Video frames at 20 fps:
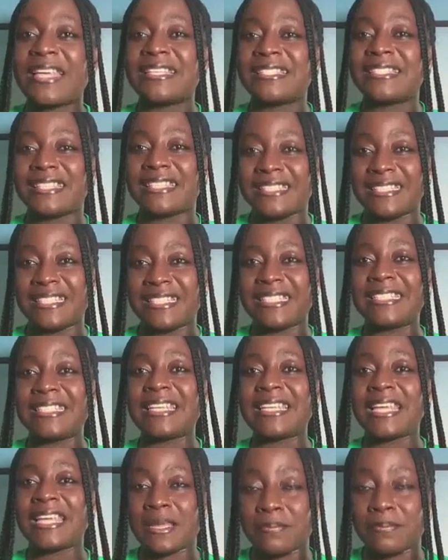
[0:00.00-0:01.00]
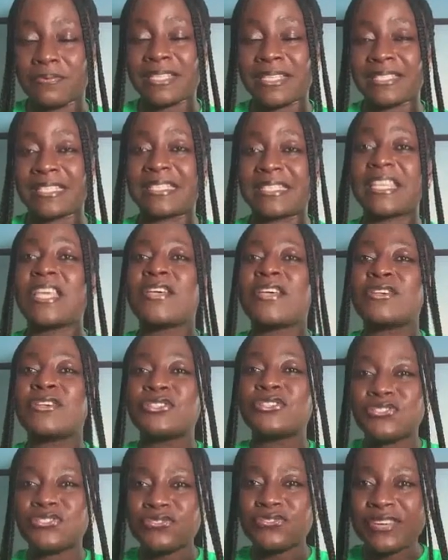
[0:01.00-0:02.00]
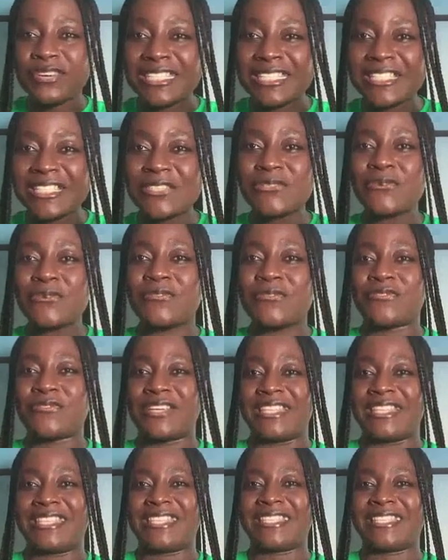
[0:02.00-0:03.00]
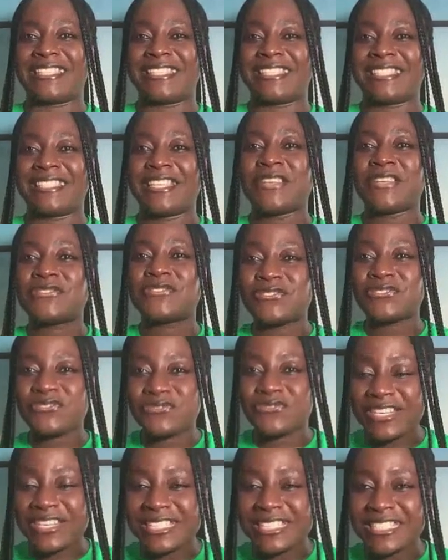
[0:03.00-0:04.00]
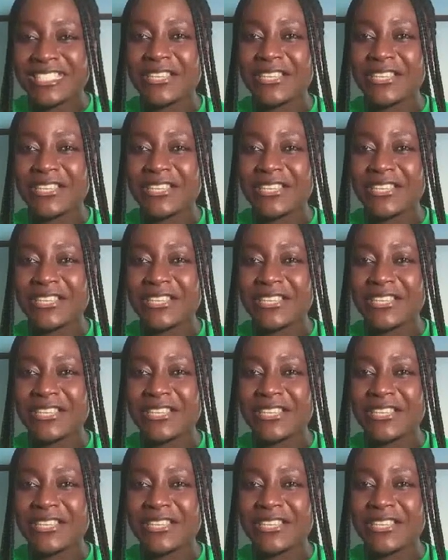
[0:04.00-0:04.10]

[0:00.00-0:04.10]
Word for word: is indeed a process. Stretch your faith, stretch